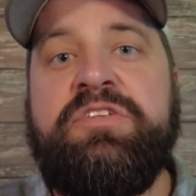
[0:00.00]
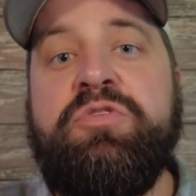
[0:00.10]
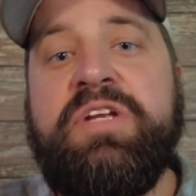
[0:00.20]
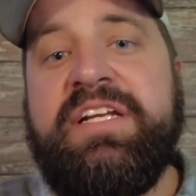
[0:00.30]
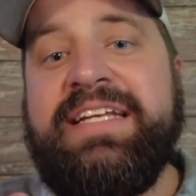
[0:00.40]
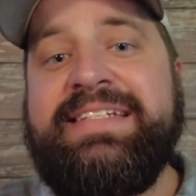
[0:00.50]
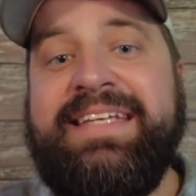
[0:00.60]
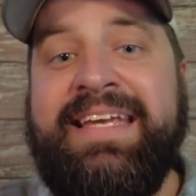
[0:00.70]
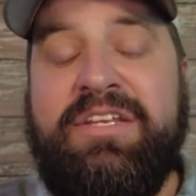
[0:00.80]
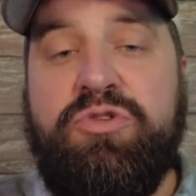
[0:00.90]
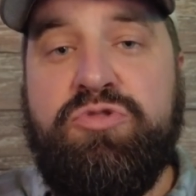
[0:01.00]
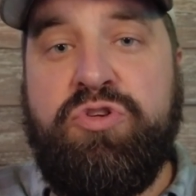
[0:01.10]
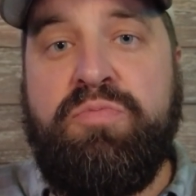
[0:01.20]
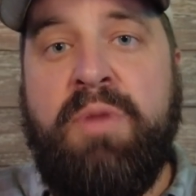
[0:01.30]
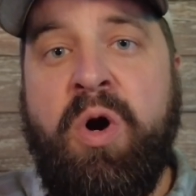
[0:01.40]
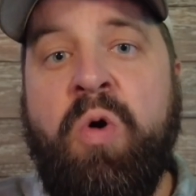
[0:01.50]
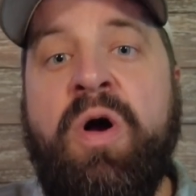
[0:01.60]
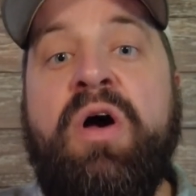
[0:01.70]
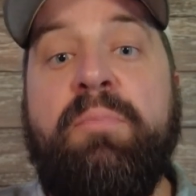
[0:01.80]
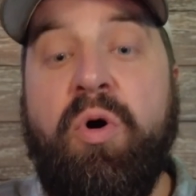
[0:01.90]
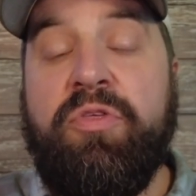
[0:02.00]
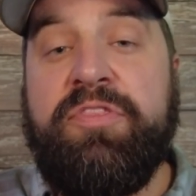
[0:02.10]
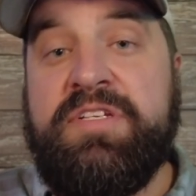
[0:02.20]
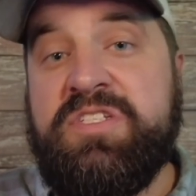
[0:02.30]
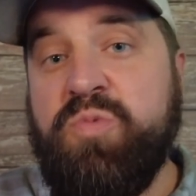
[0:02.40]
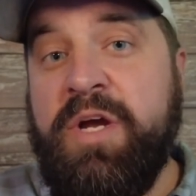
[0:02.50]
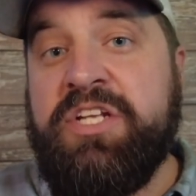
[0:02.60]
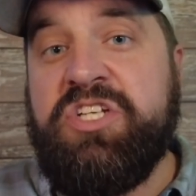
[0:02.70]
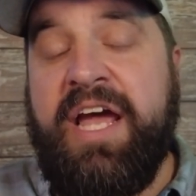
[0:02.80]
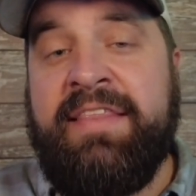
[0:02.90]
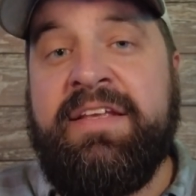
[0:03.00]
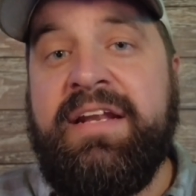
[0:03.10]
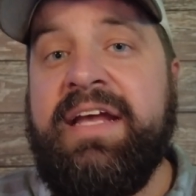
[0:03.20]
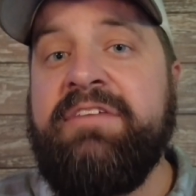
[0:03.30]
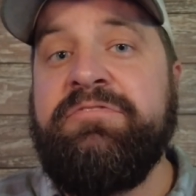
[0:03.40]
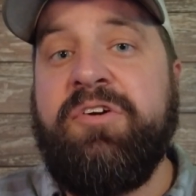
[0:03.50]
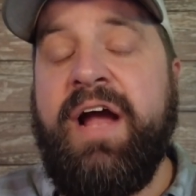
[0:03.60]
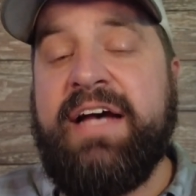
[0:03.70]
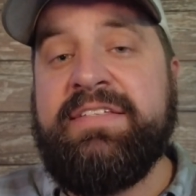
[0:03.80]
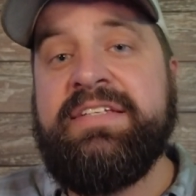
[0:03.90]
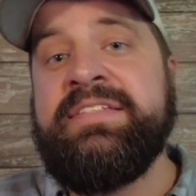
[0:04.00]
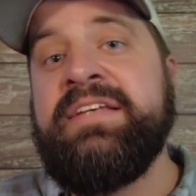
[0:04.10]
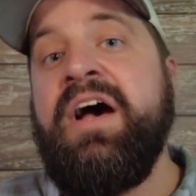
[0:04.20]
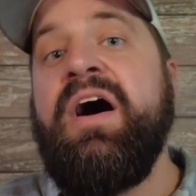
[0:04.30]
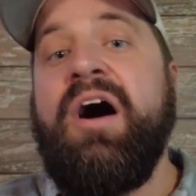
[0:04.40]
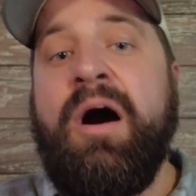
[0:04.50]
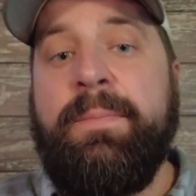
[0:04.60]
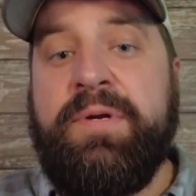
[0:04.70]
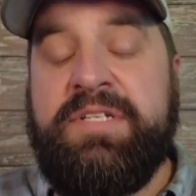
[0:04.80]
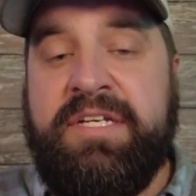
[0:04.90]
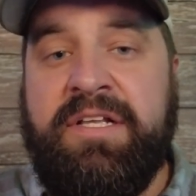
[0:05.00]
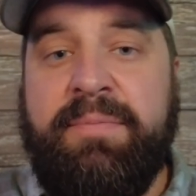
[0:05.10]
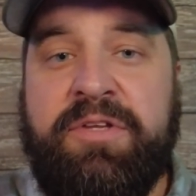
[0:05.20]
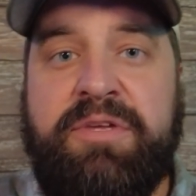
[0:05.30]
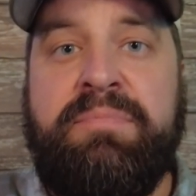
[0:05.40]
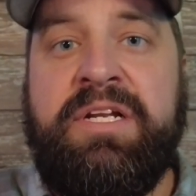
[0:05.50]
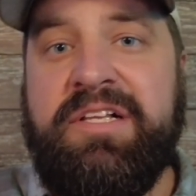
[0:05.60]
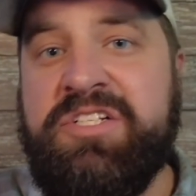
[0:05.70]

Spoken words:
And you can continue to mow both the switch and the native grasses up until about the middle